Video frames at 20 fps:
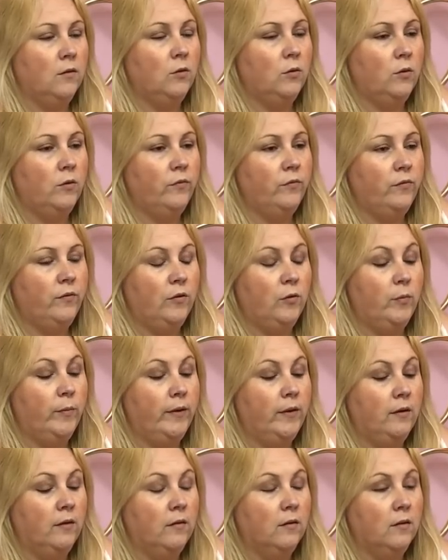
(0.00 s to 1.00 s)
Oh, I'm filming.
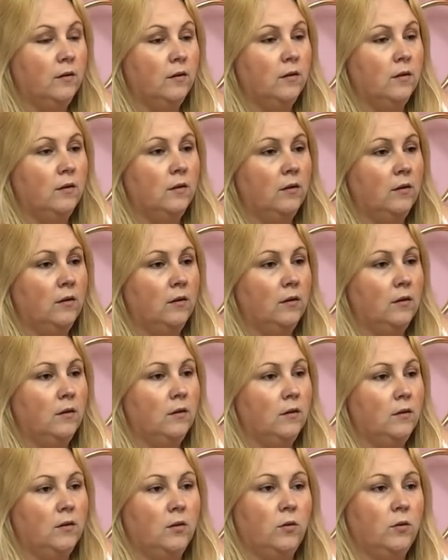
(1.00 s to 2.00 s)

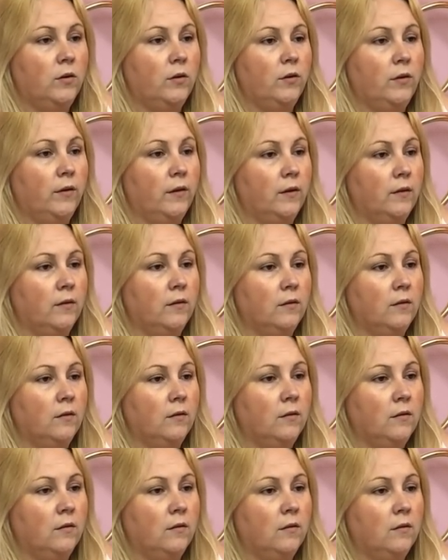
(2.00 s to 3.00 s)
Don't want to do
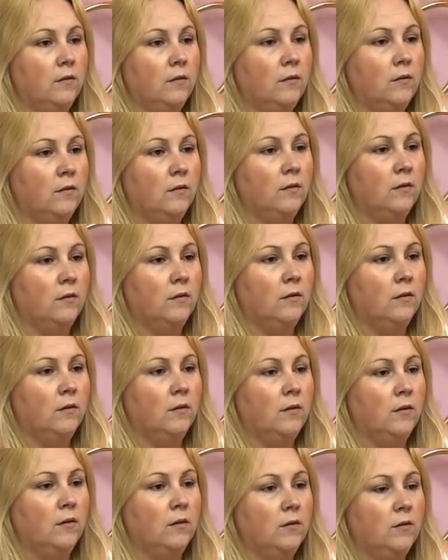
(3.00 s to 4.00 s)
that.
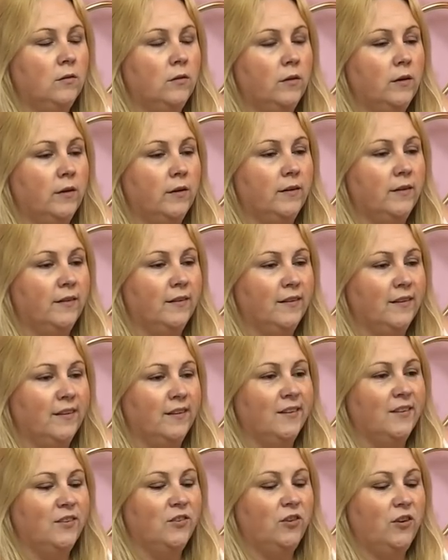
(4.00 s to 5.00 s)

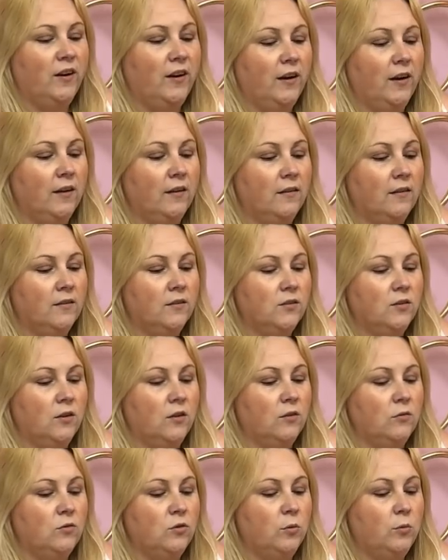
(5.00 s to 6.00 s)
Try again. So,
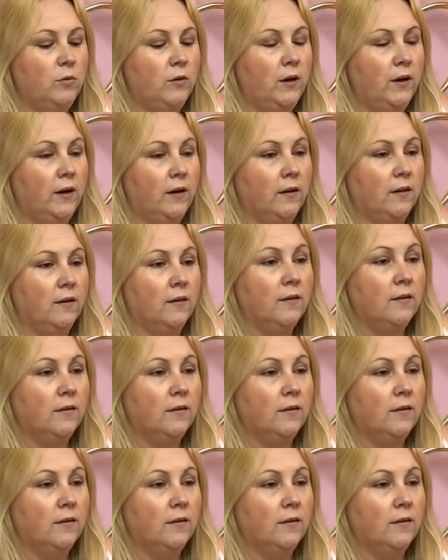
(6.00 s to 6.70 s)
double click.